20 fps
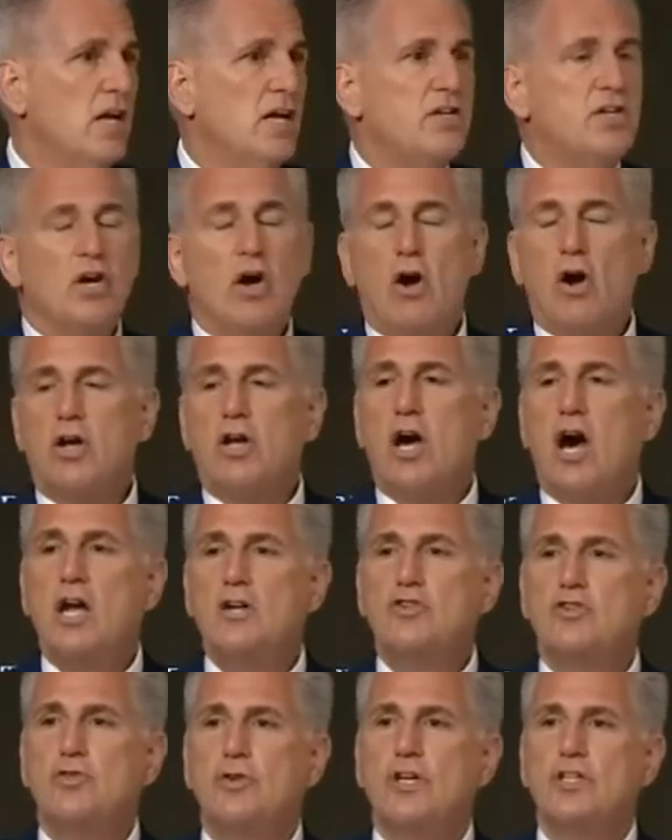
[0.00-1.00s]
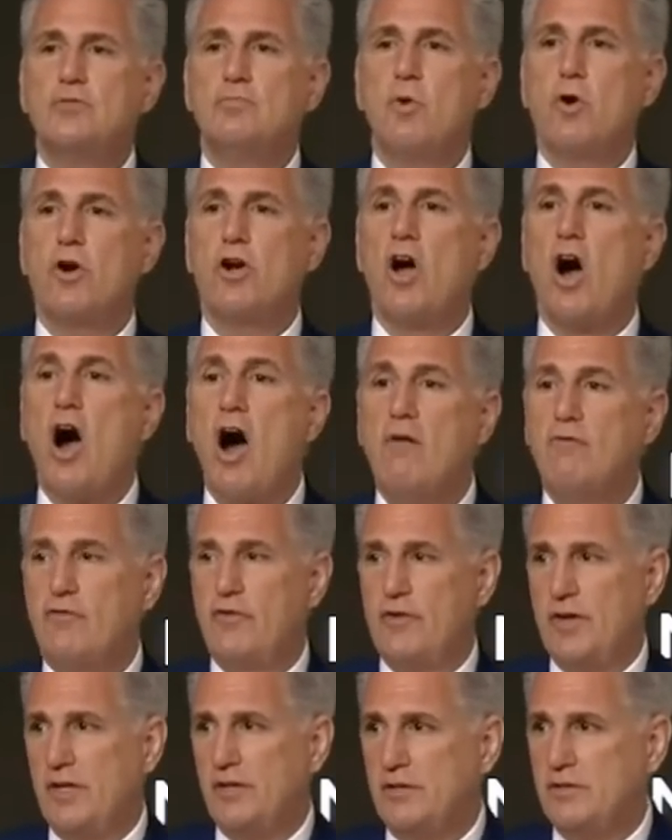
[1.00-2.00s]
until our country is more
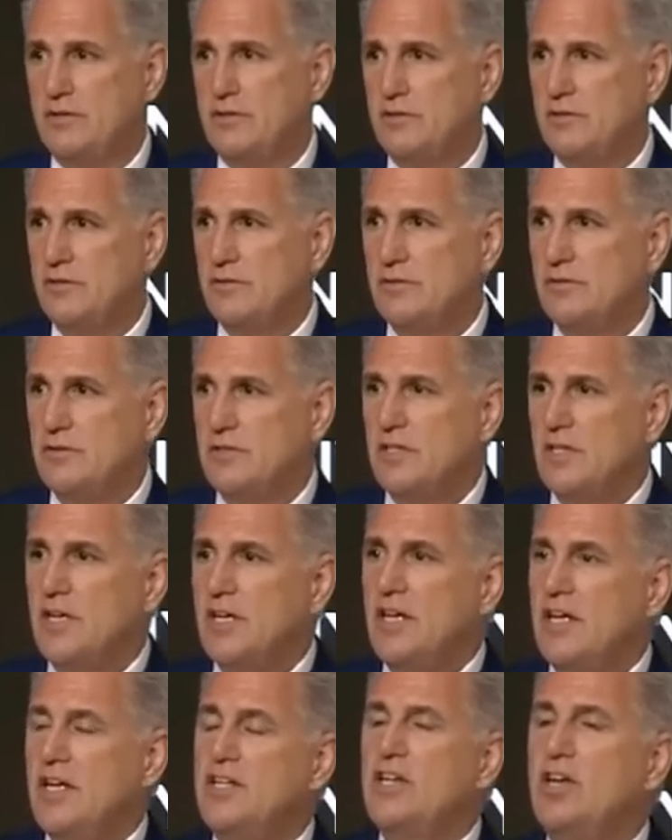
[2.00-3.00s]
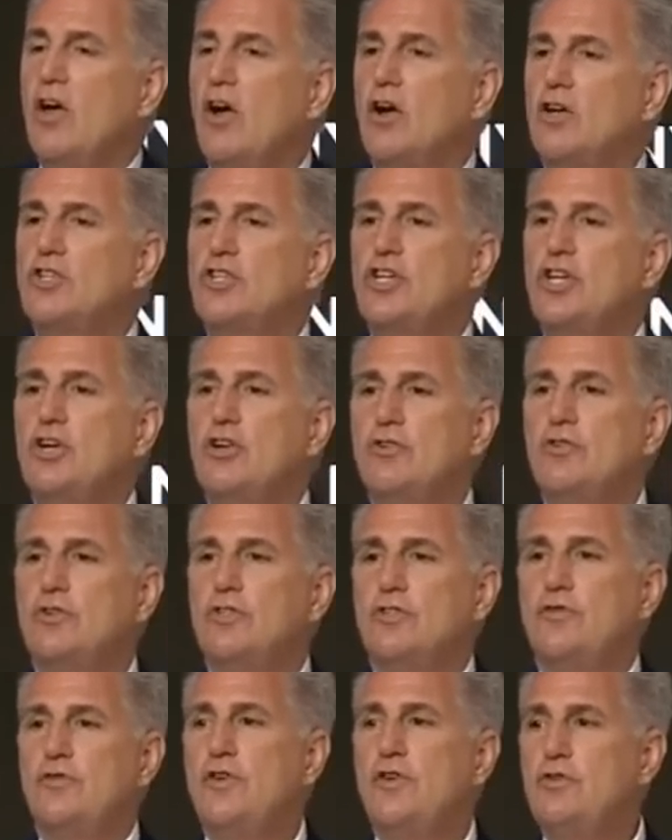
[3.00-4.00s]
confident, until our
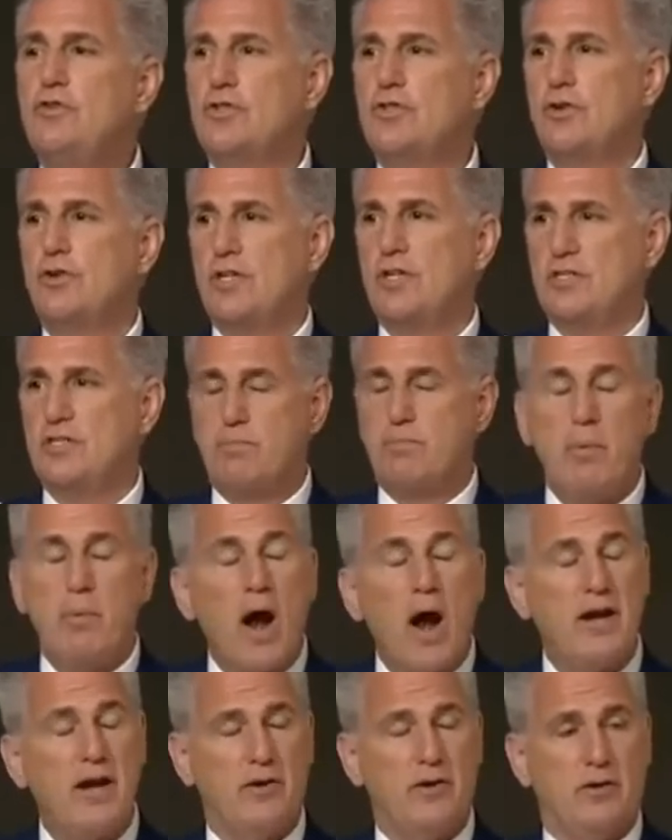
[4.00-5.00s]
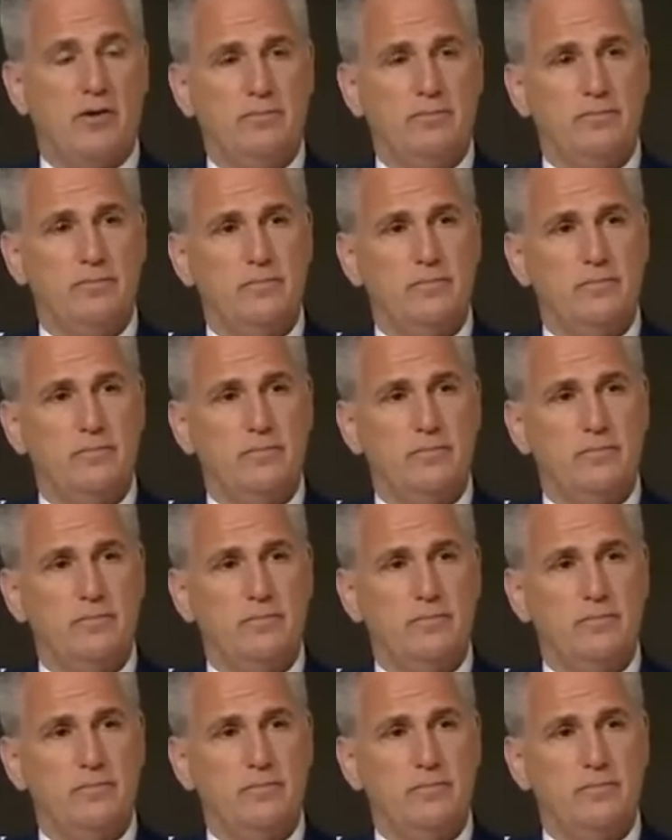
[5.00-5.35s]
children's future is brighter.